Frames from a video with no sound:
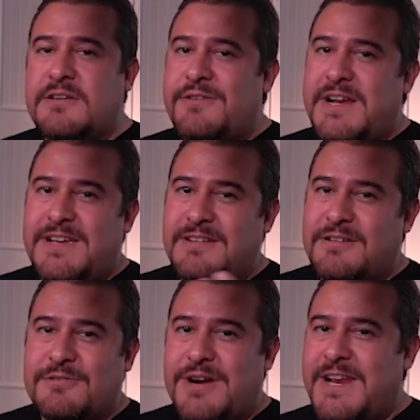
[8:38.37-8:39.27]
going
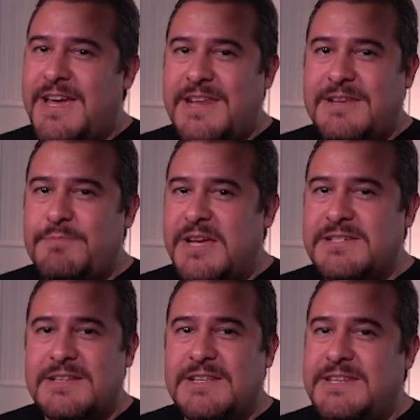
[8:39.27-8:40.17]
to go right ahead and
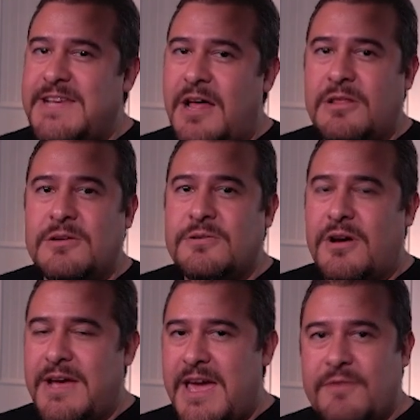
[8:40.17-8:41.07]
basically download
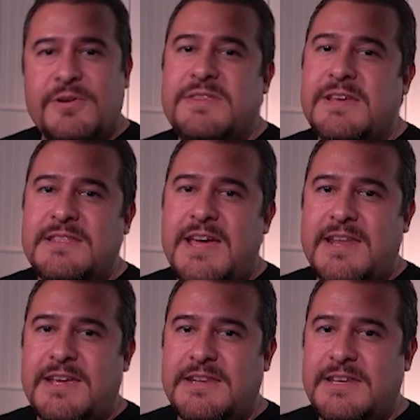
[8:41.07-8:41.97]
everything
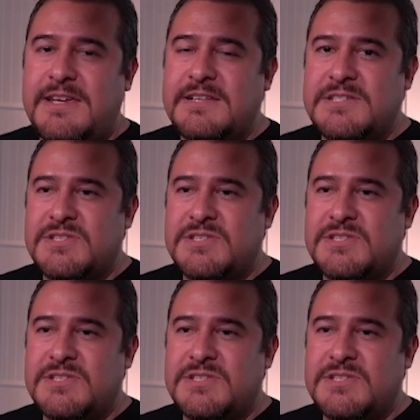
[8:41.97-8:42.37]
that it needs.